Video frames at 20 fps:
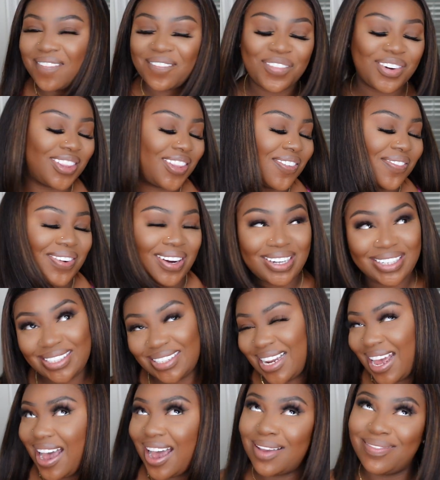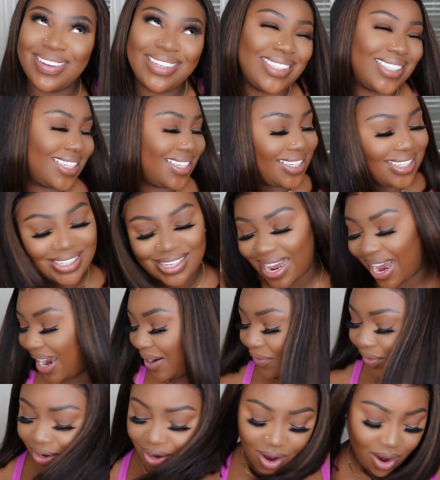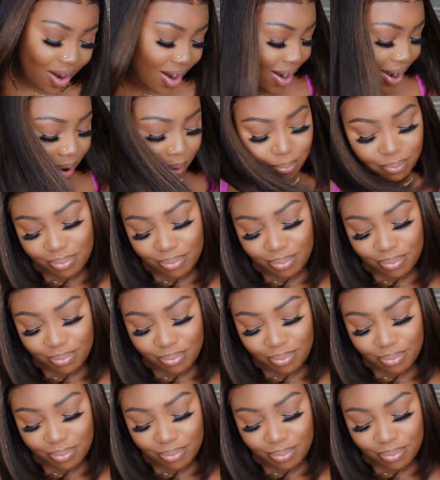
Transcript: for the first time and today we are